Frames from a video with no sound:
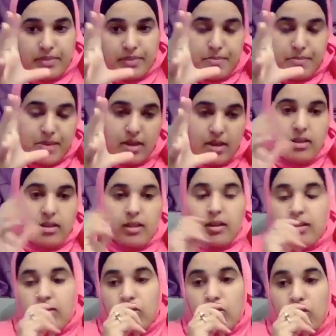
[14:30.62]
bit that
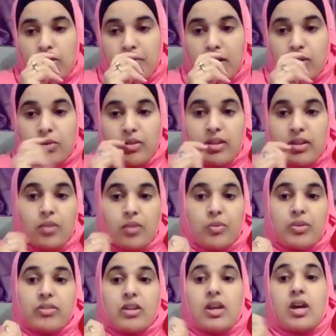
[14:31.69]
Sulaymaan was in
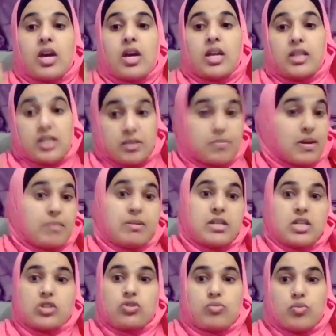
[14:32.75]
was, "This baby
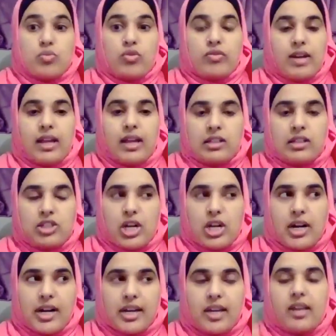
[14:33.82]
needs to move to
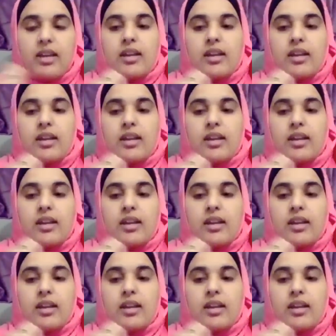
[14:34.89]
LGI."